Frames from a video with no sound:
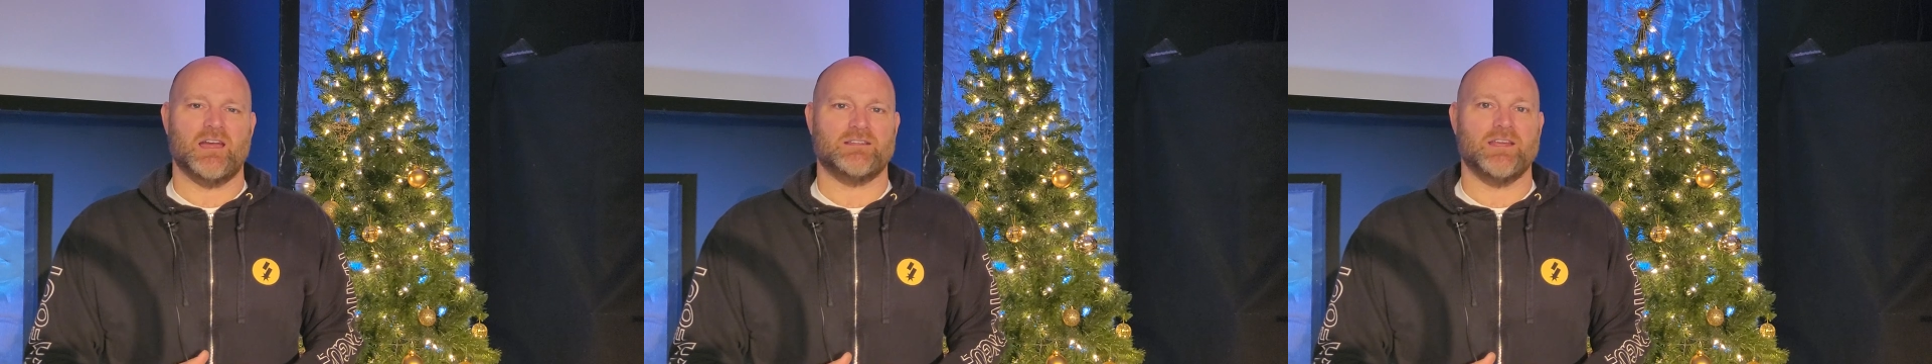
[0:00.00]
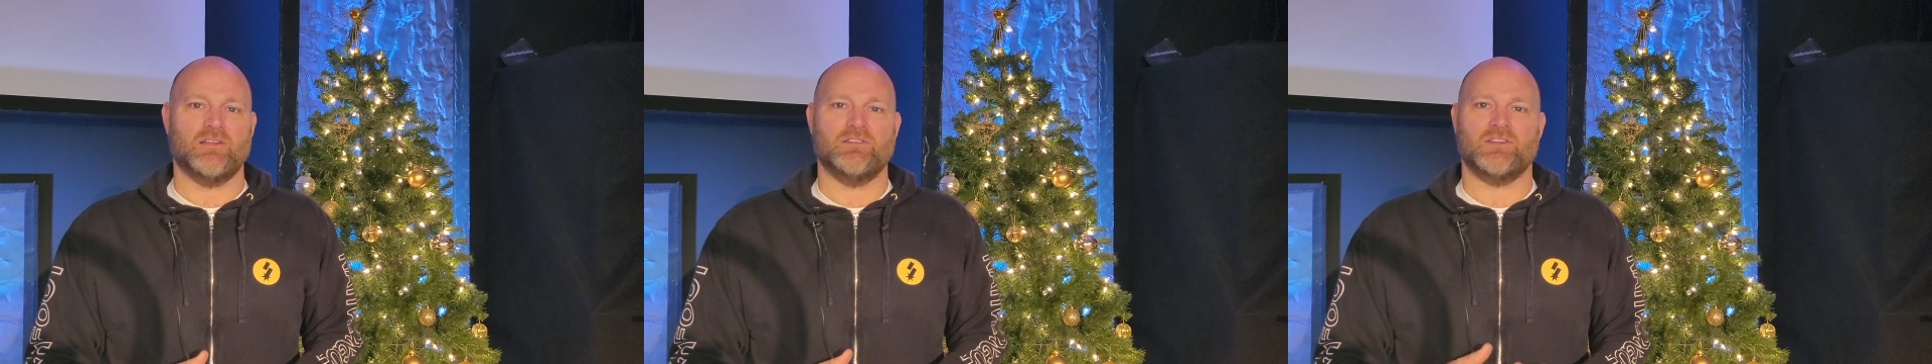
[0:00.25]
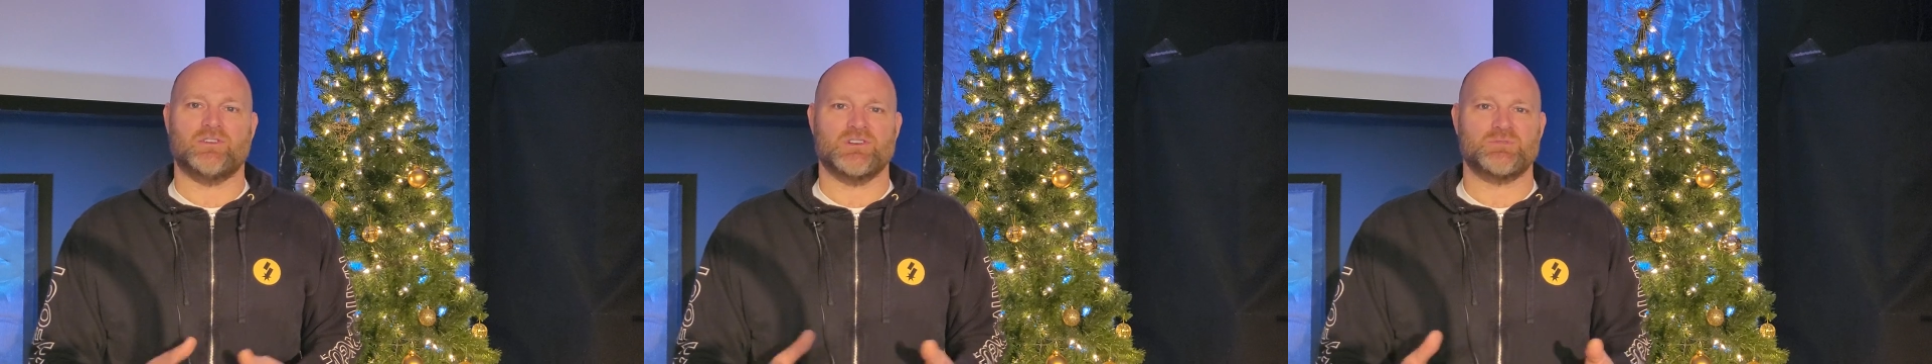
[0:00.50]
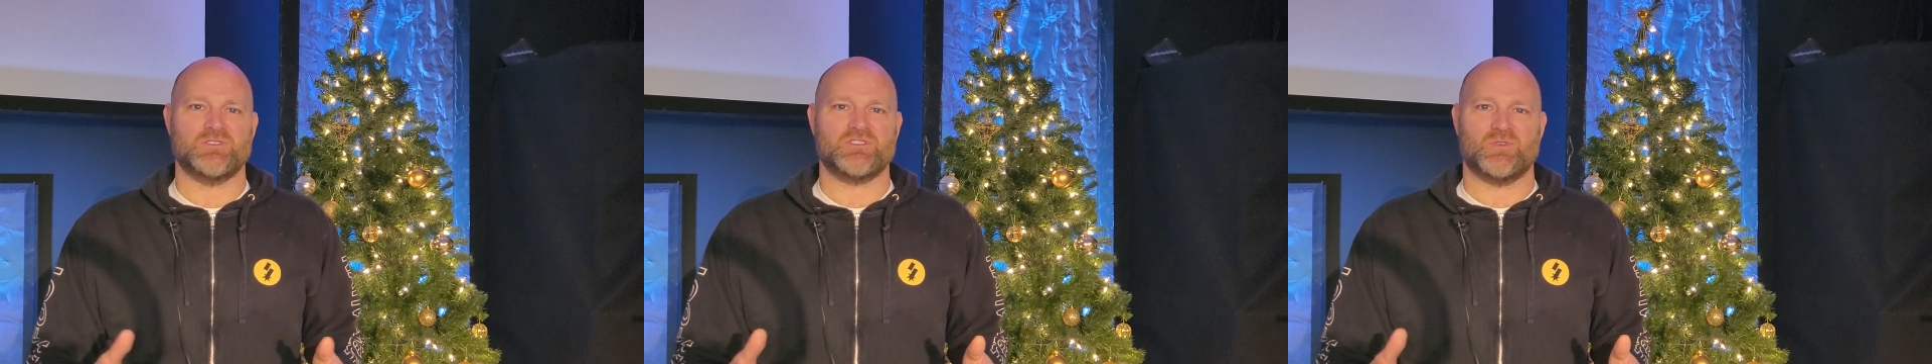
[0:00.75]
telling the
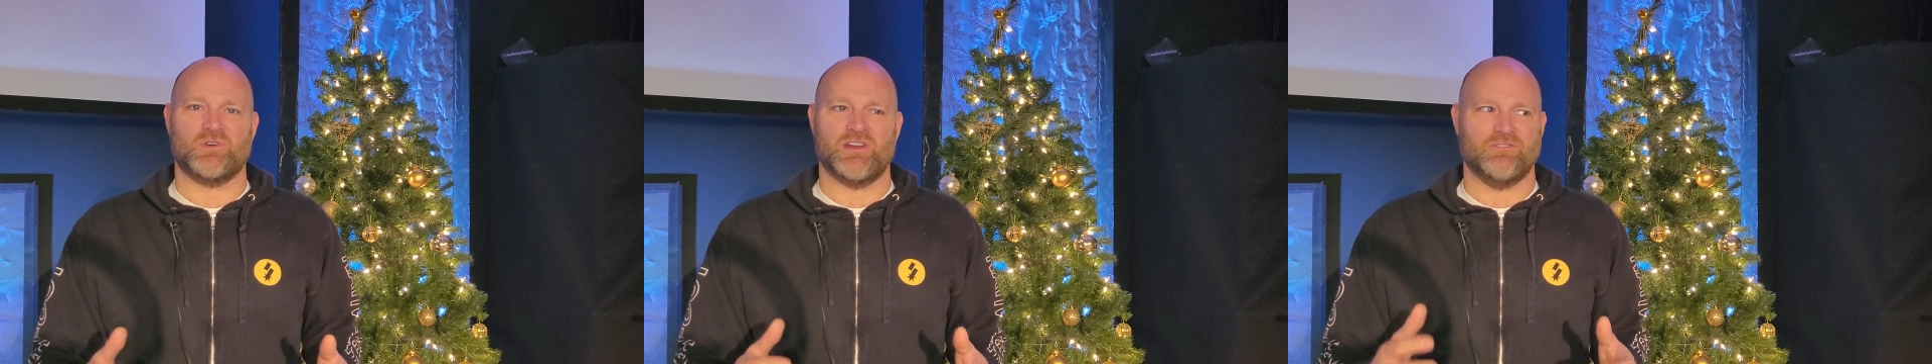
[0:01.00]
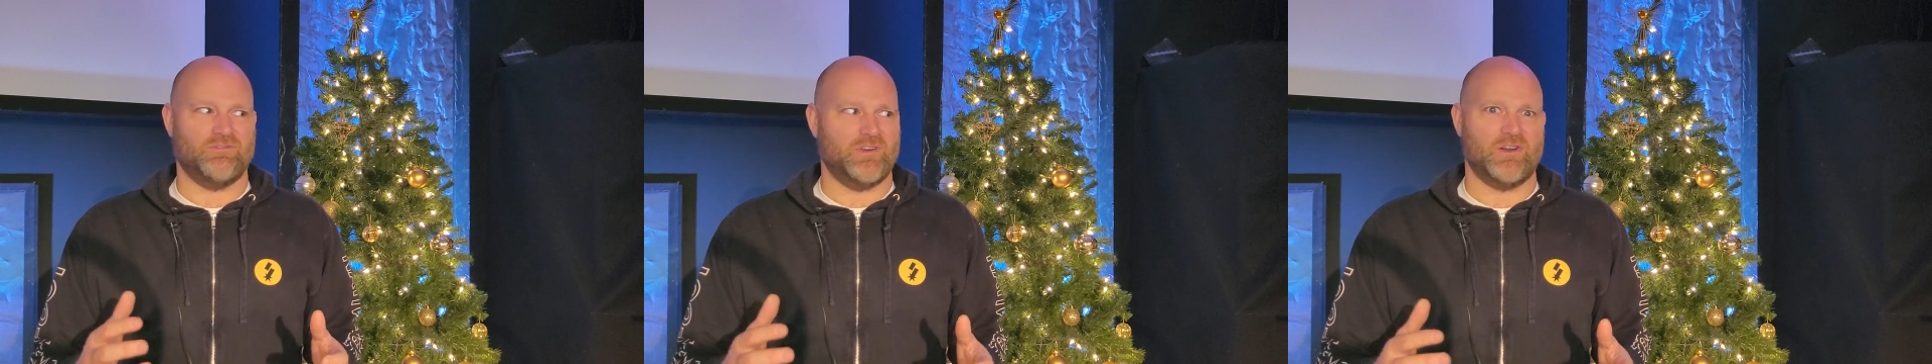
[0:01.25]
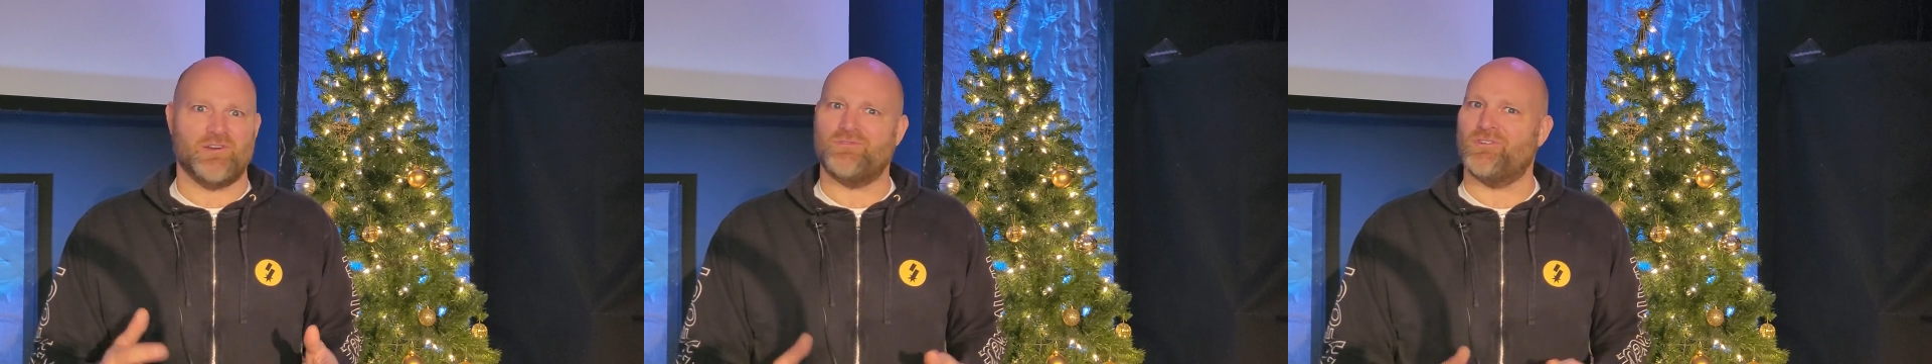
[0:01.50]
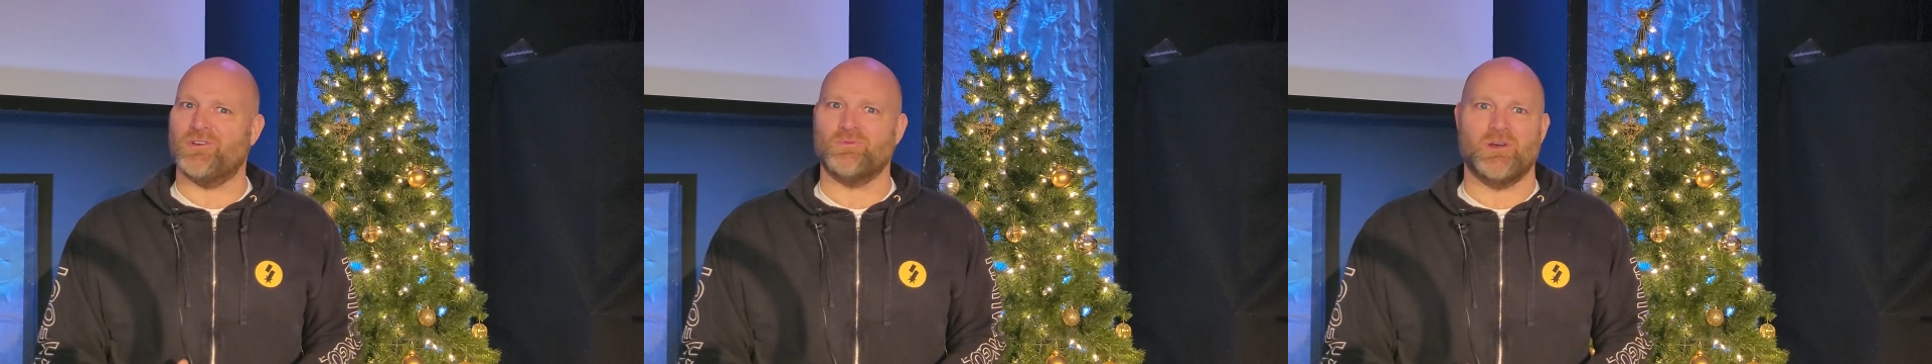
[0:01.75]
Christmas story in a very
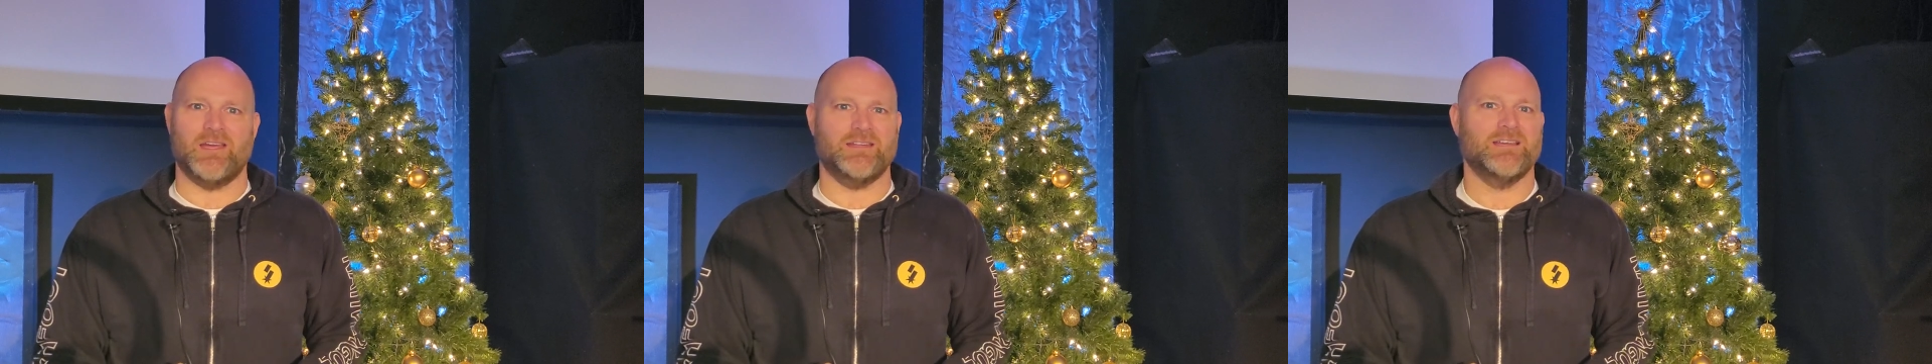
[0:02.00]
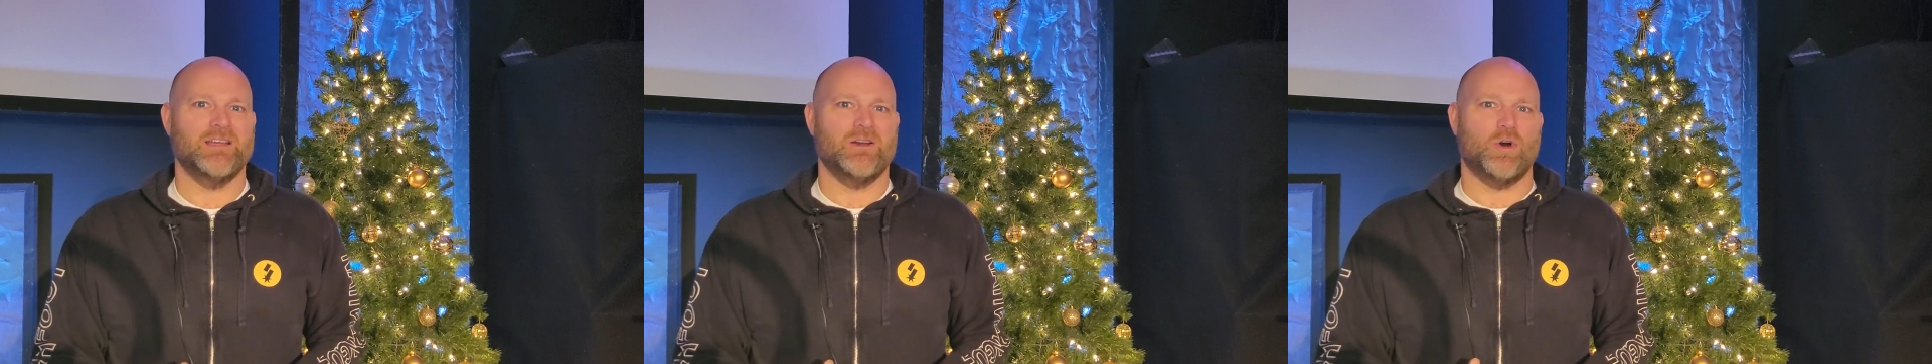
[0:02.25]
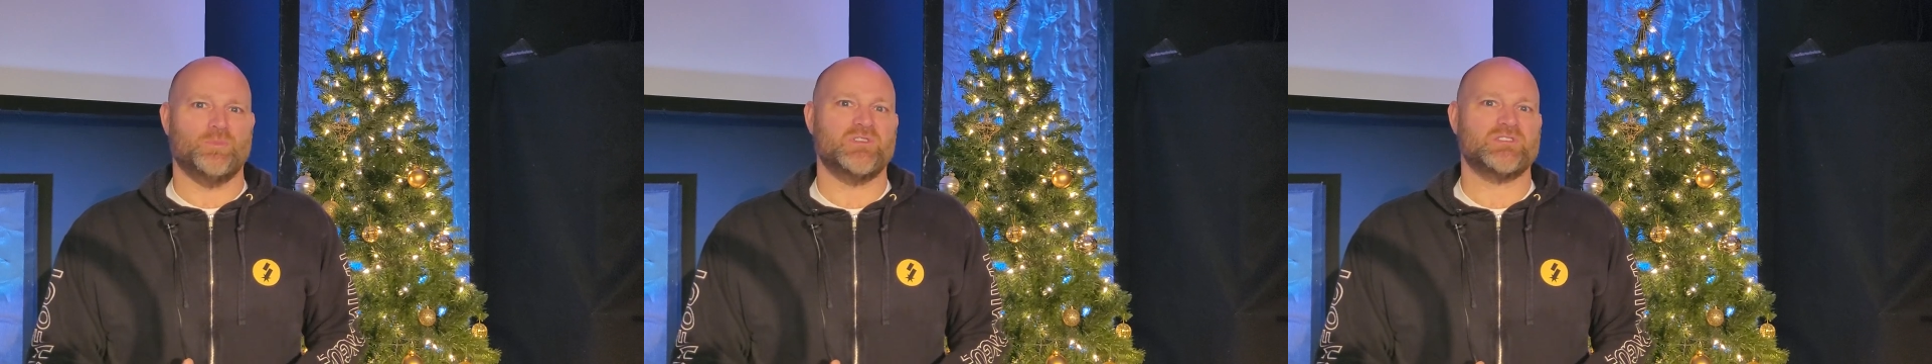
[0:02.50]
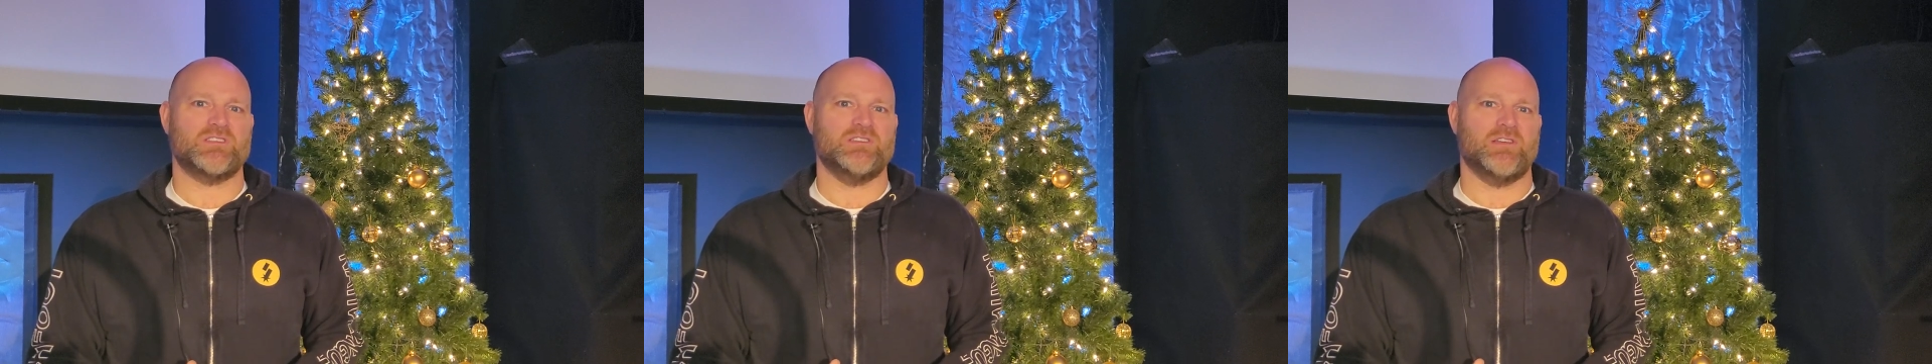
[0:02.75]
fun way. Hope
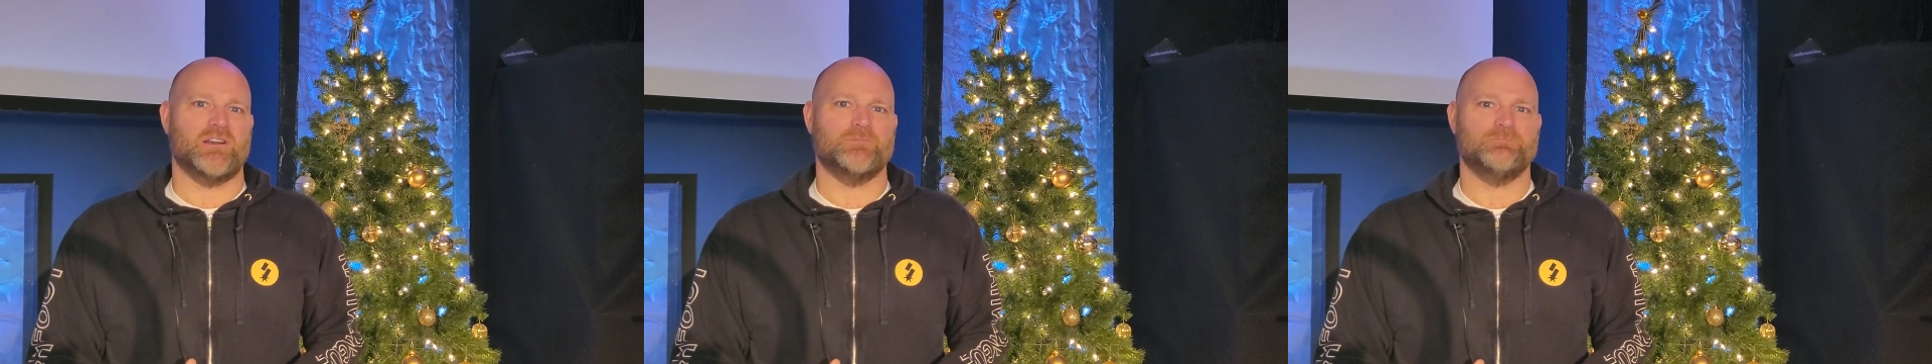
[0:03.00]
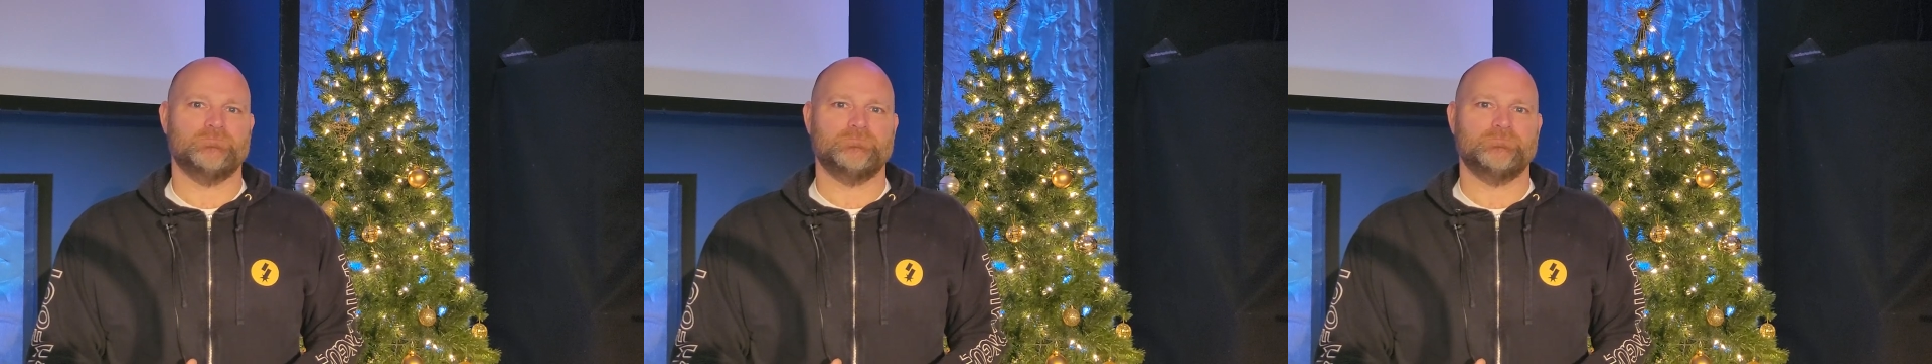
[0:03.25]
to see you there.